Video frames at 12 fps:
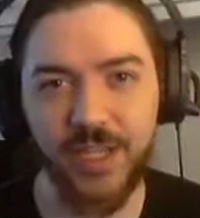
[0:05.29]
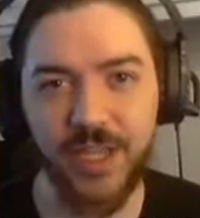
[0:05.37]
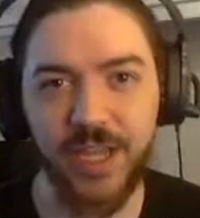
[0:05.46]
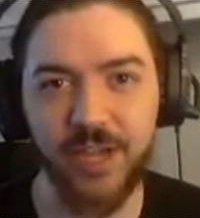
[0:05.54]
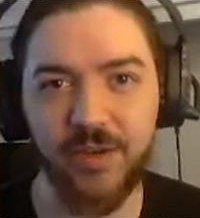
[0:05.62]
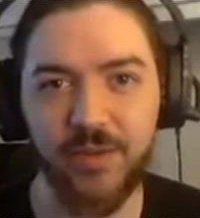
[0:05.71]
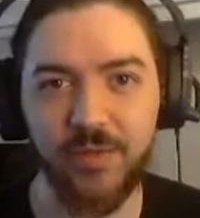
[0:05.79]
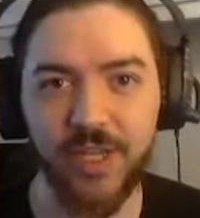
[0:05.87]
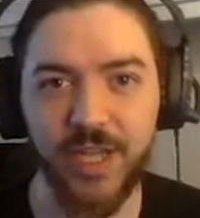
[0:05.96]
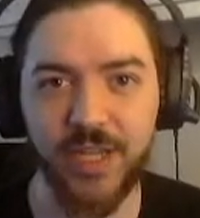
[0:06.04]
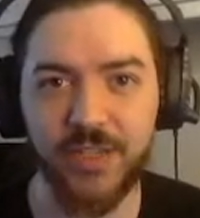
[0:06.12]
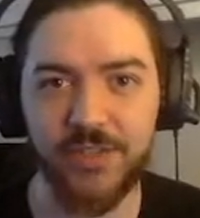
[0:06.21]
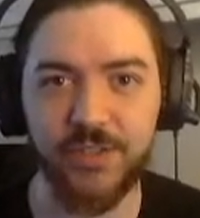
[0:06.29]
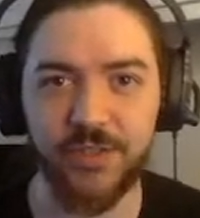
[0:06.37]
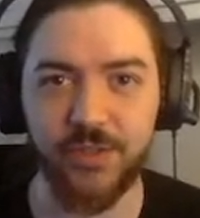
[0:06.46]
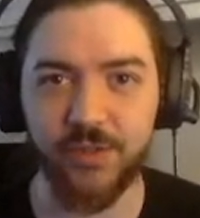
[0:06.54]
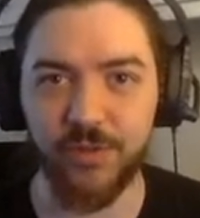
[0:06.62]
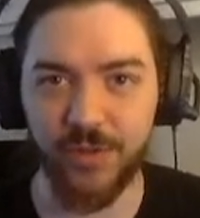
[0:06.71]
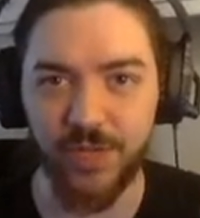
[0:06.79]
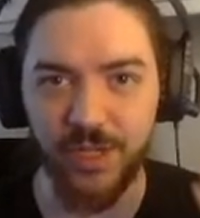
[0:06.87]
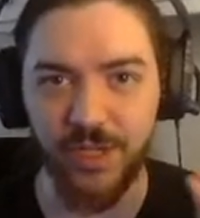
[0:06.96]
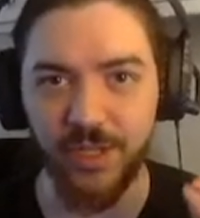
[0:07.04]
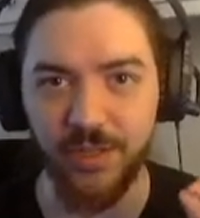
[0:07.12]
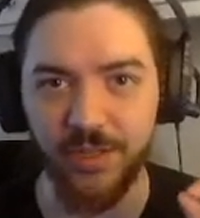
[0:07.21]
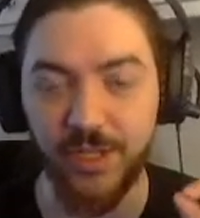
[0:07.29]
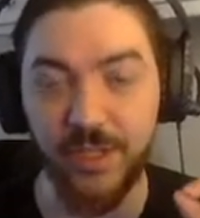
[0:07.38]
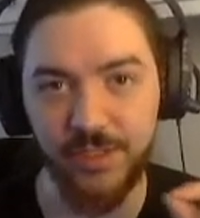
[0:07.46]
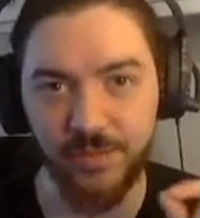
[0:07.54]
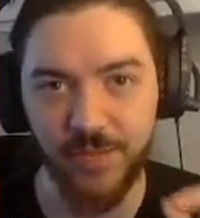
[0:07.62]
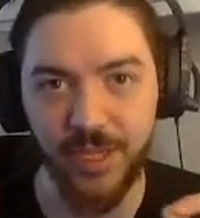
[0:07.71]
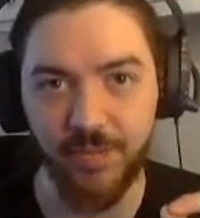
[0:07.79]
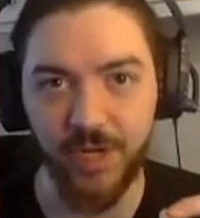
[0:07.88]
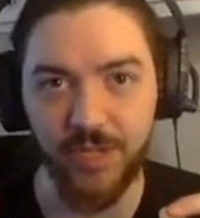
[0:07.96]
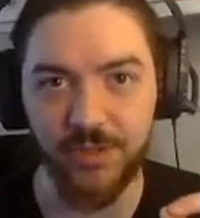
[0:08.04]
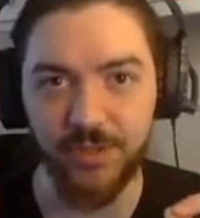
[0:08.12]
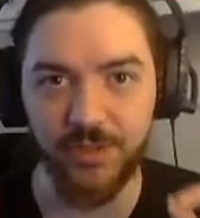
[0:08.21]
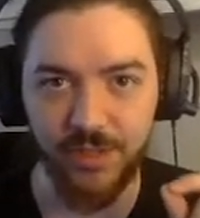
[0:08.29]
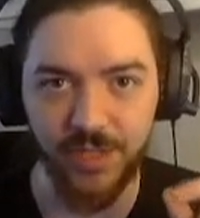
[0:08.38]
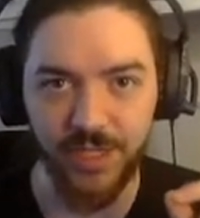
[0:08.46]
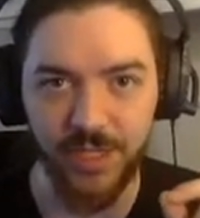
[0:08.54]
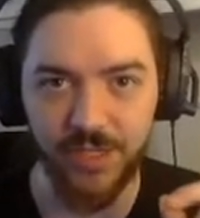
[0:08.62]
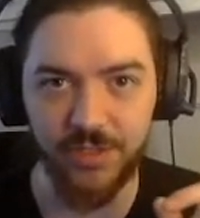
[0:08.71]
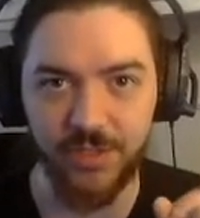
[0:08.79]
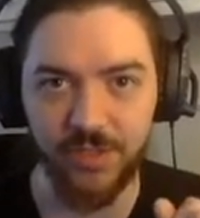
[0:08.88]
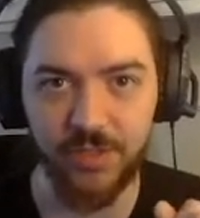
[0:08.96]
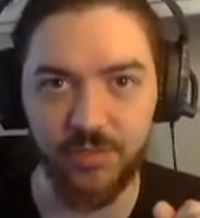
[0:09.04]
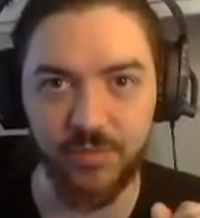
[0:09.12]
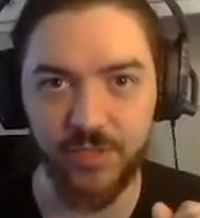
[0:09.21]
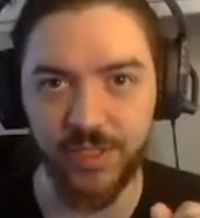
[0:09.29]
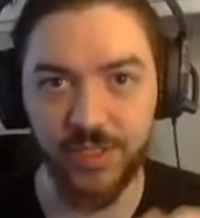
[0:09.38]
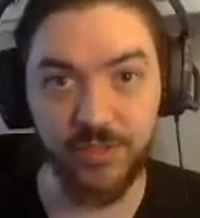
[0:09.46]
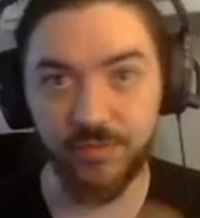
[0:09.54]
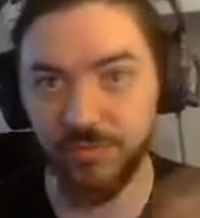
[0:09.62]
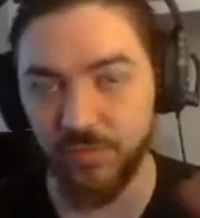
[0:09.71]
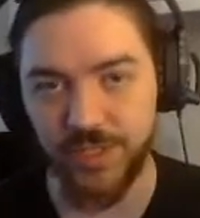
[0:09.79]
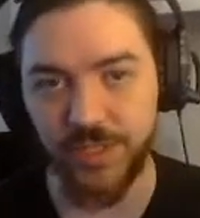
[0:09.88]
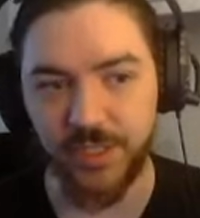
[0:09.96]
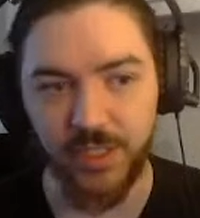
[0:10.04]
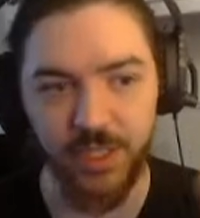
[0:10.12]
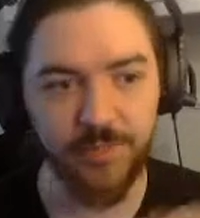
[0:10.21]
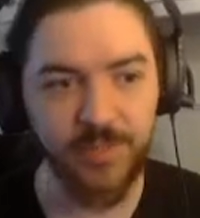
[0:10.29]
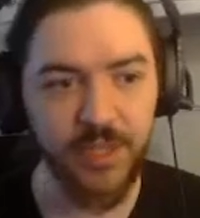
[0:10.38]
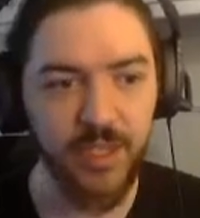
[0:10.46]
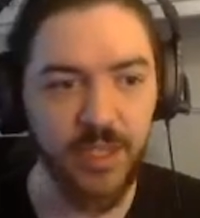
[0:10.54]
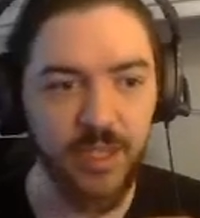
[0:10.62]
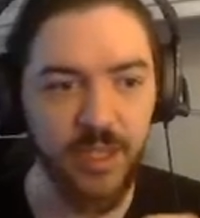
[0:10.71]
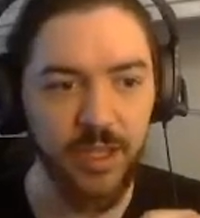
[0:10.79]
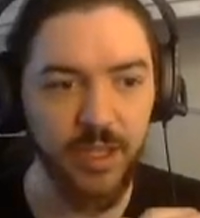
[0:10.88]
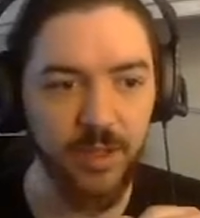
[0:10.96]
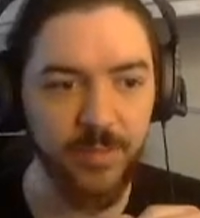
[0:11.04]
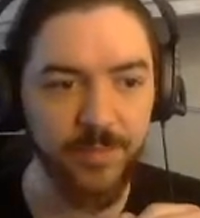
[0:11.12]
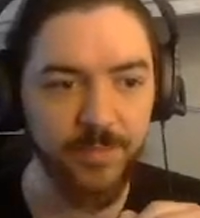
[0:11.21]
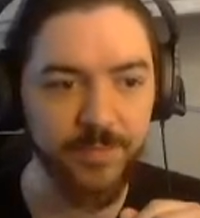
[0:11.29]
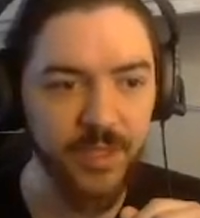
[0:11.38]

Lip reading: how it relates to the custom game browser that has just released recently. Um,